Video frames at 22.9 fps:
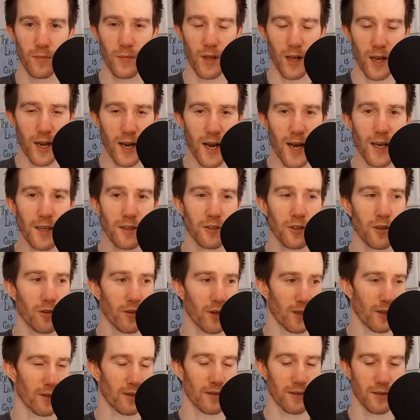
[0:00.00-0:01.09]
I ask you
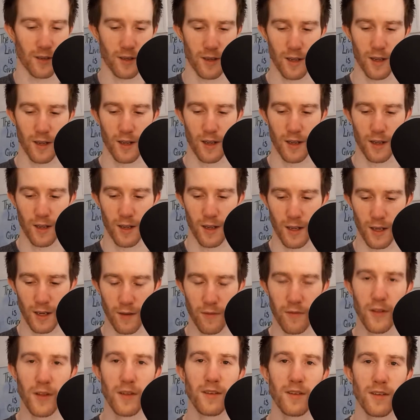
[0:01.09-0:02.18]
this. If
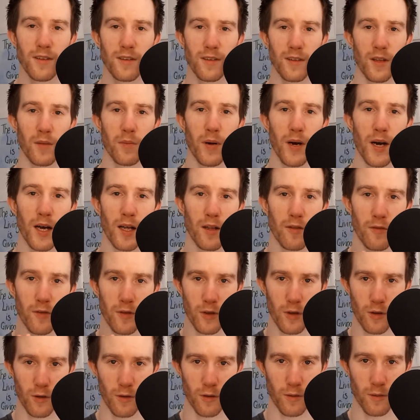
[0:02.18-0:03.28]
this isn't the path for
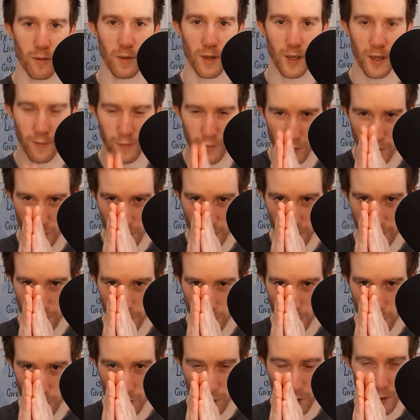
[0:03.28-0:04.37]
you, if
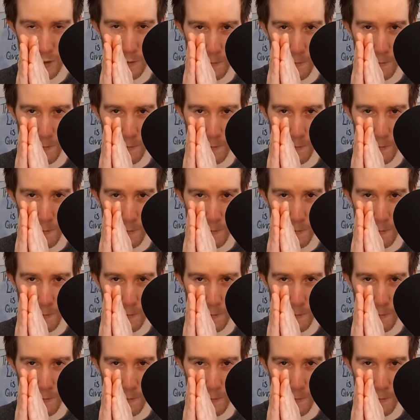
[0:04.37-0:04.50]
you